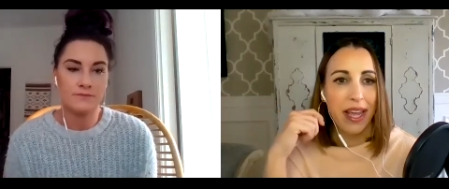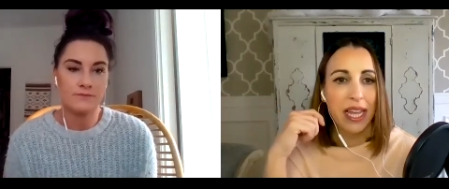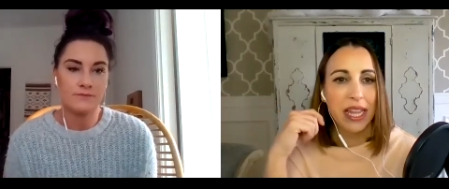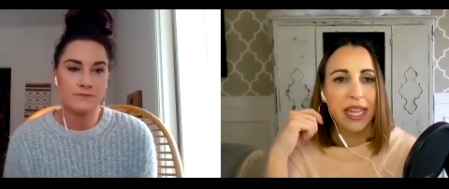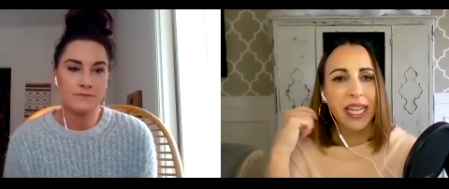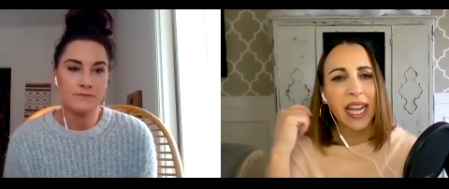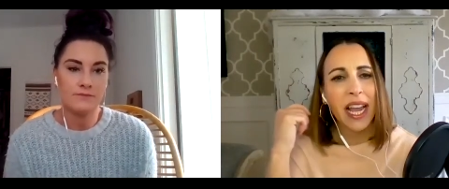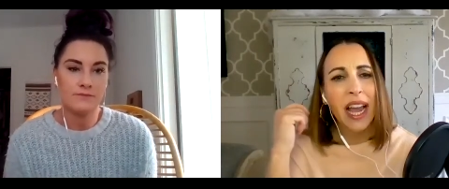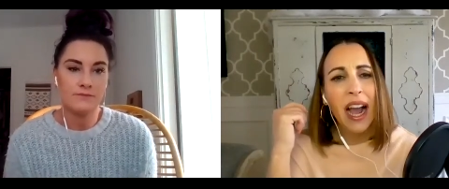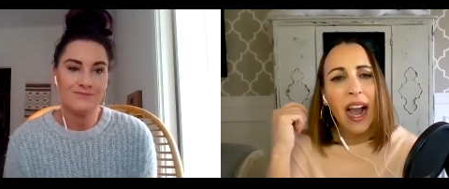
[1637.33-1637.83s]

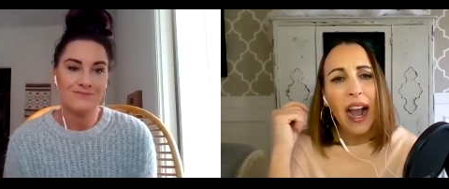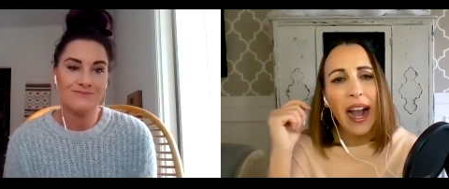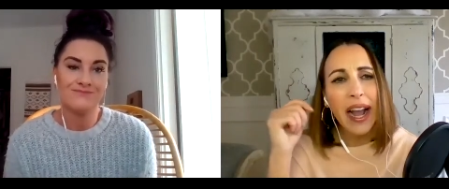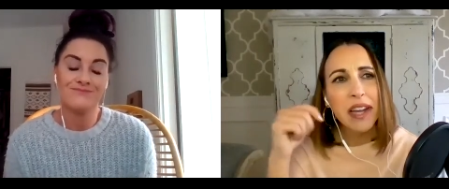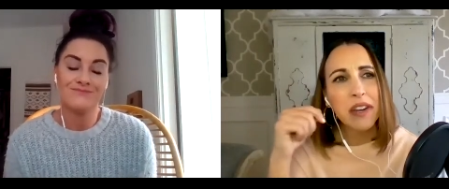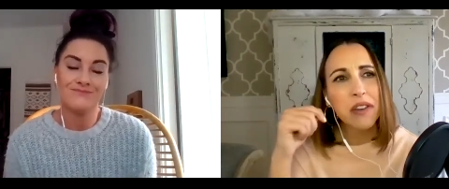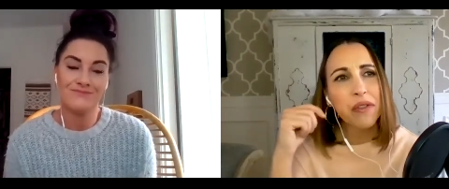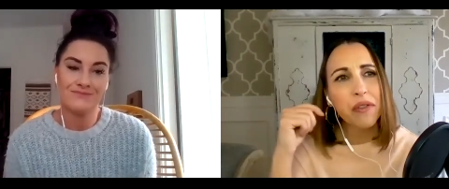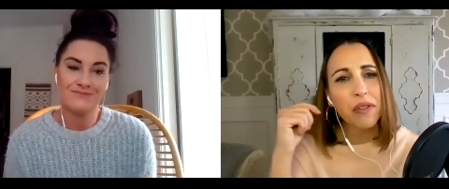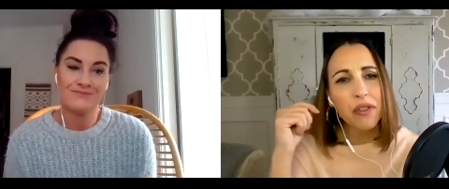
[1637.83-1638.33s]
Speaker 1: Like, I
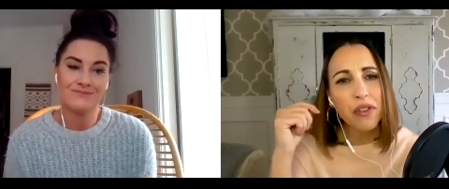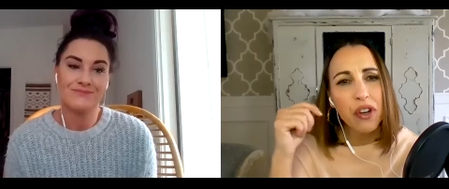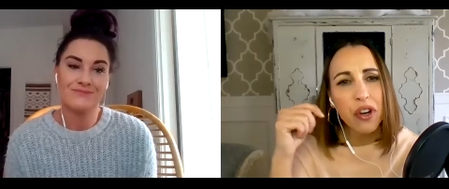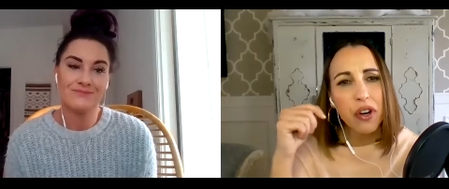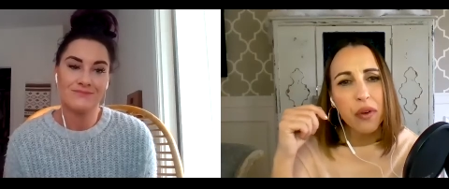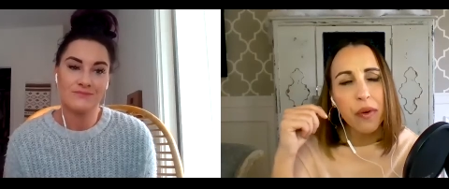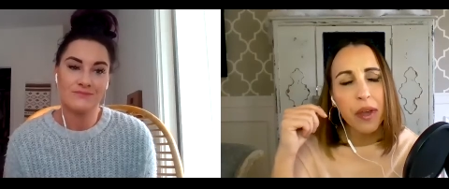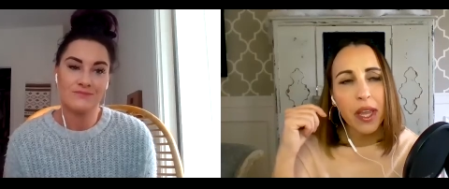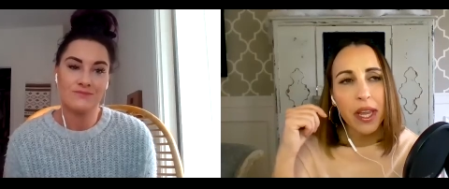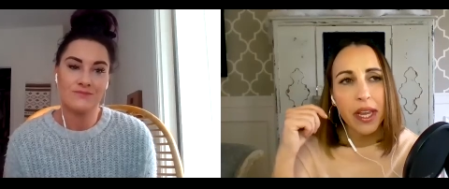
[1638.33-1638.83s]
don't
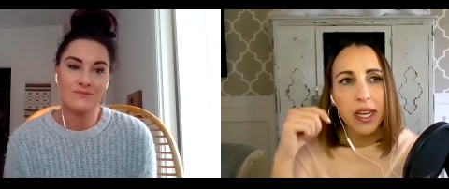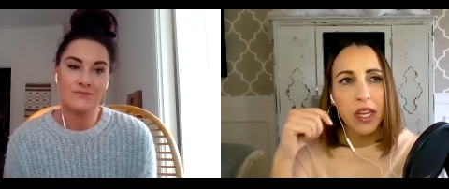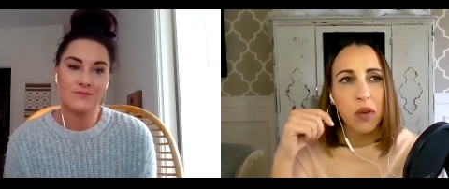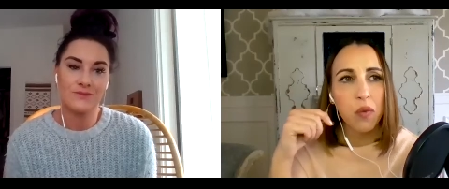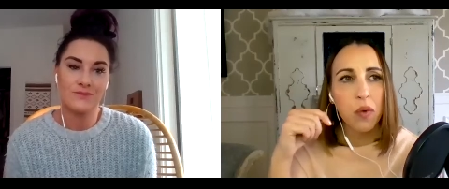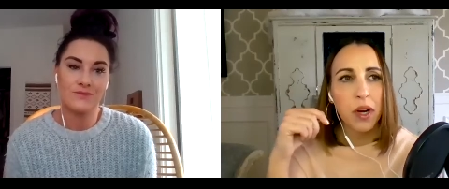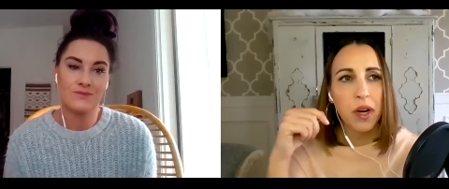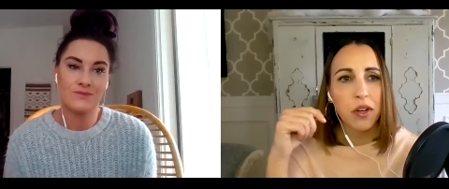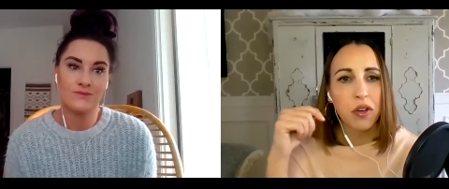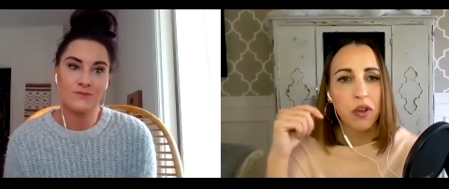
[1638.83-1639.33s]
know
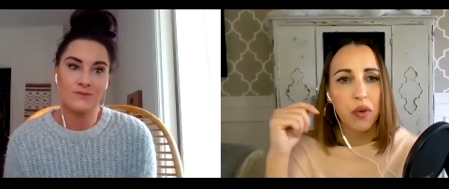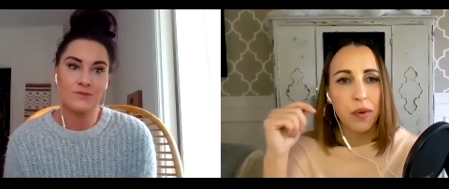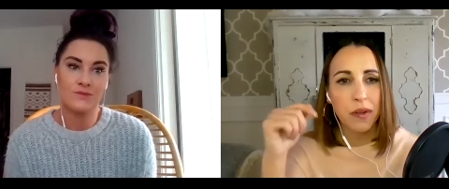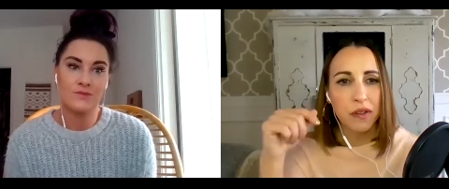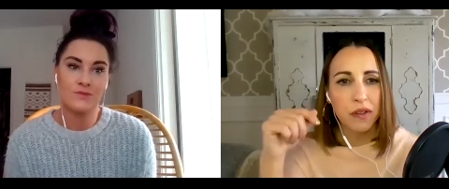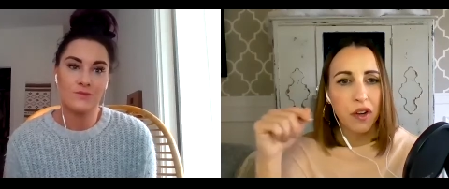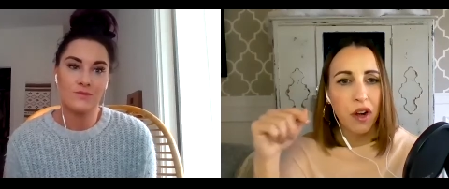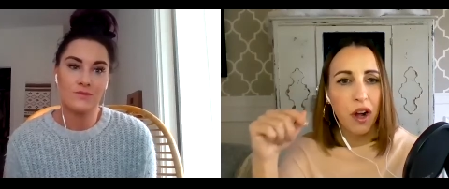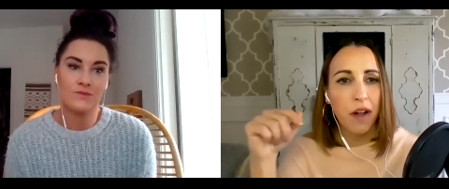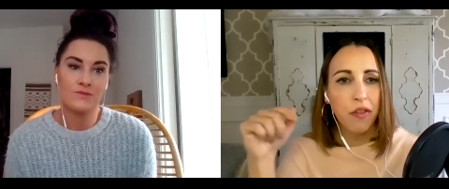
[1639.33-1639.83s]
anyone who has
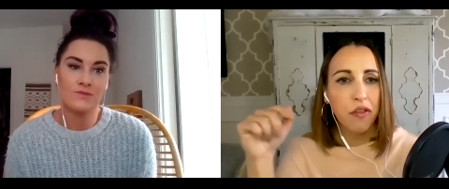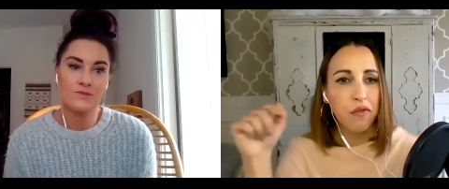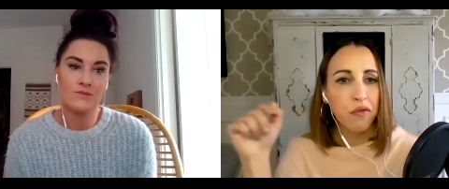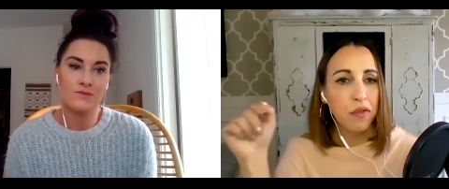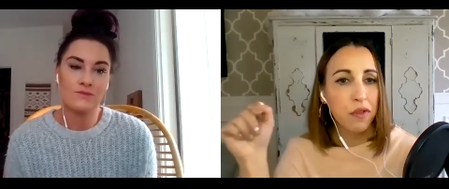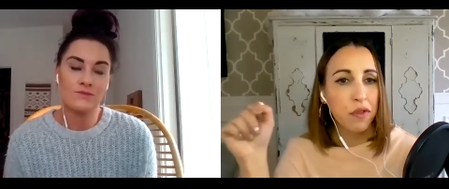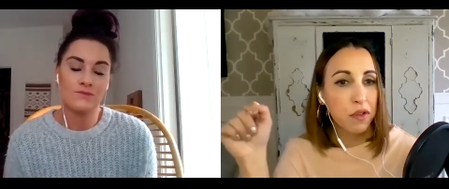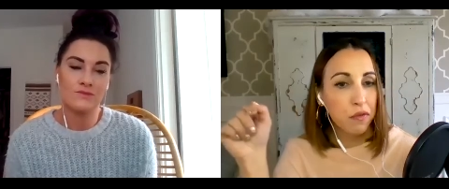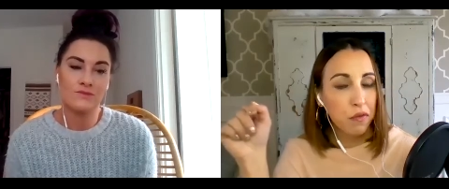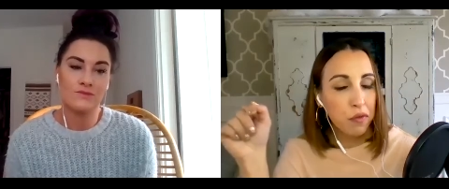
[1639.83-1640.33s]
gone through
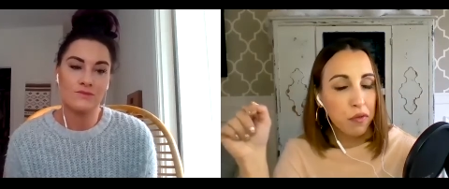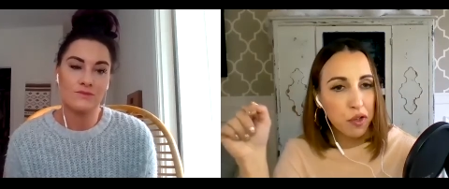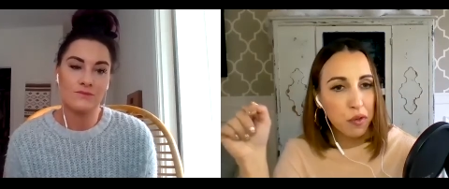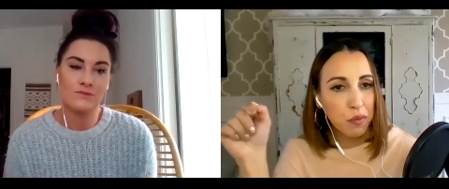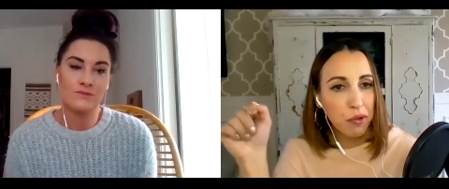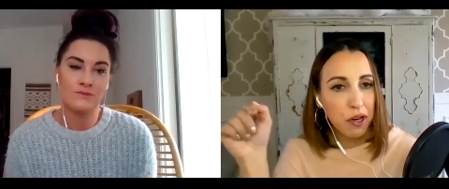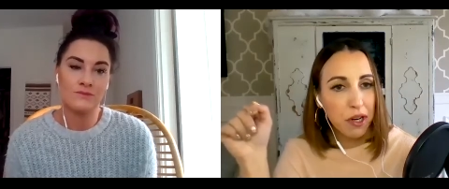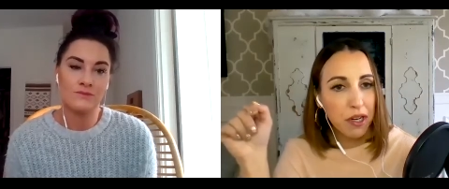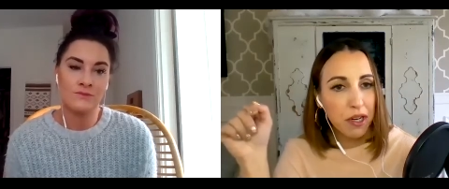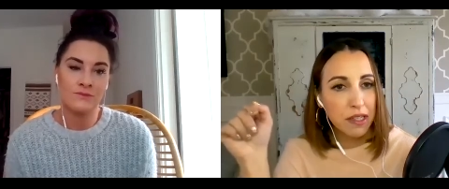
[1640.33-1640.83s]
the divorce
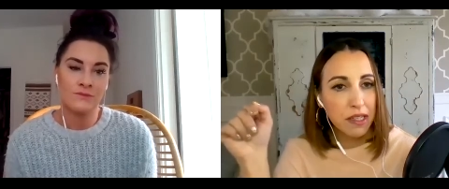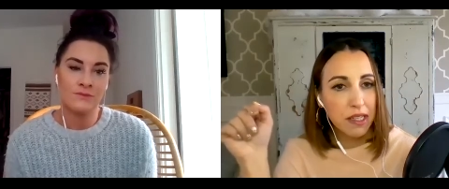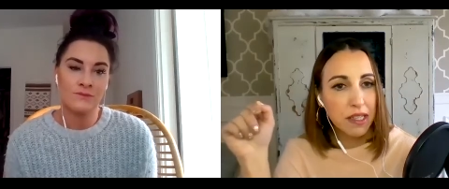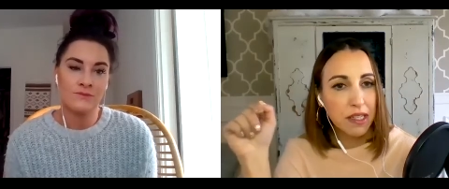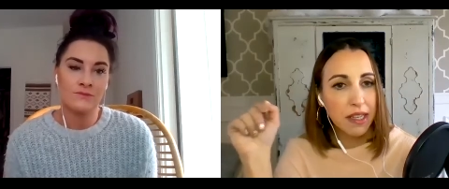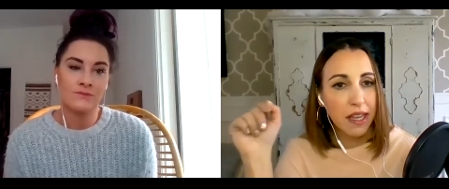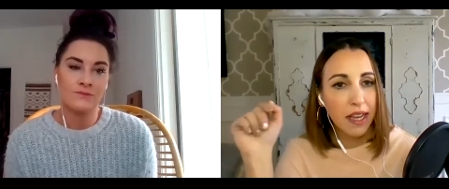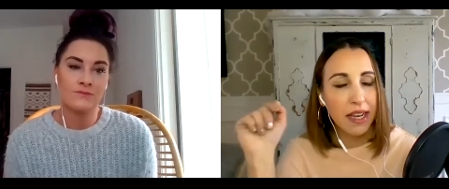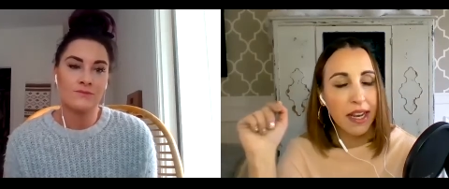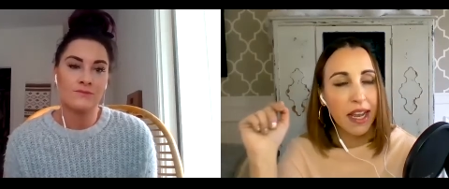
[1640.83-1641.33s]
process
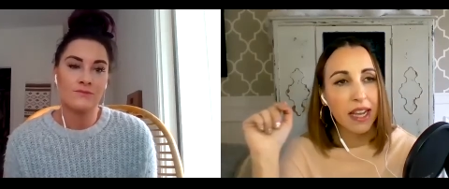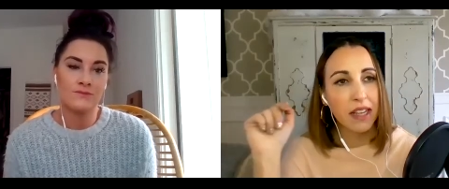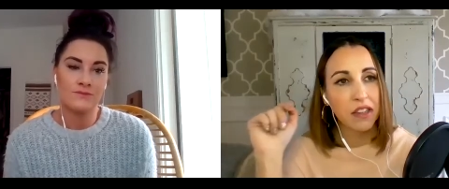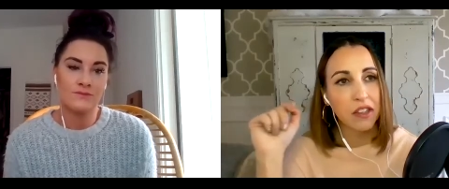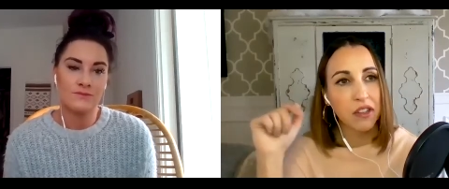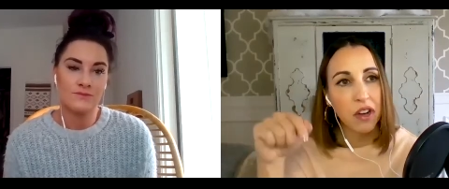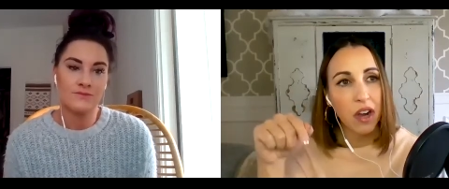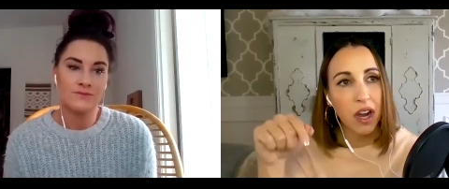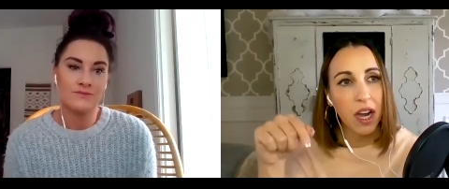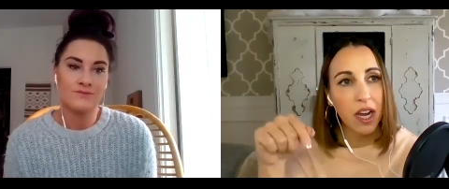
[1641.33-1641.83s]
and has
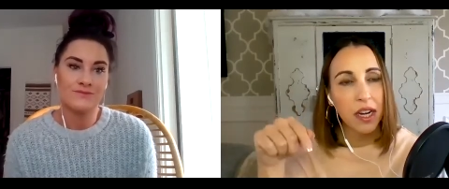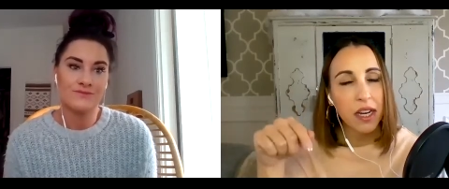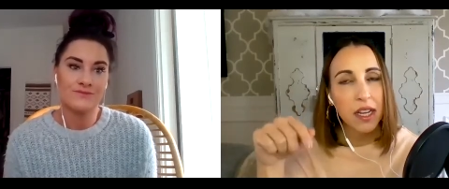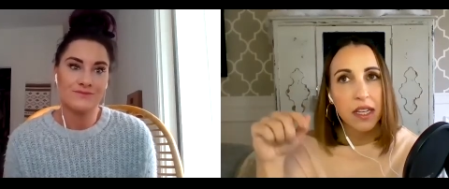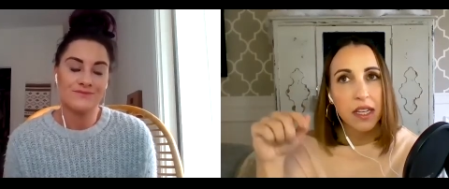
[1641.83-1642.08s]
not